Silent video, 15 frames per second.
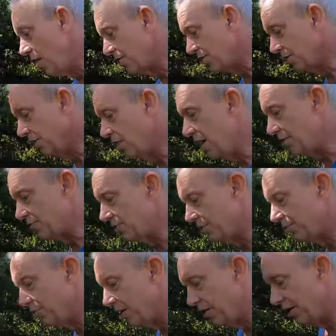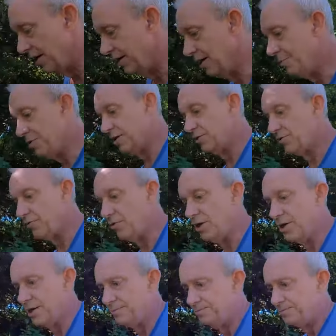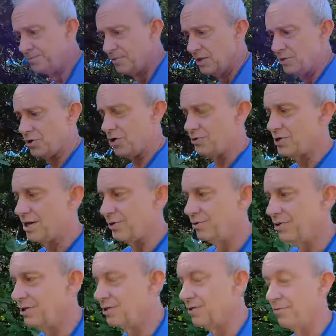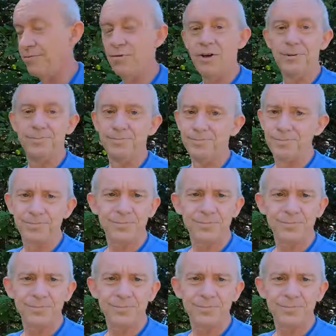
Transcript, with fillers: watching Little House on the Prairie and him and his friend, Charles Ingalls and his friend,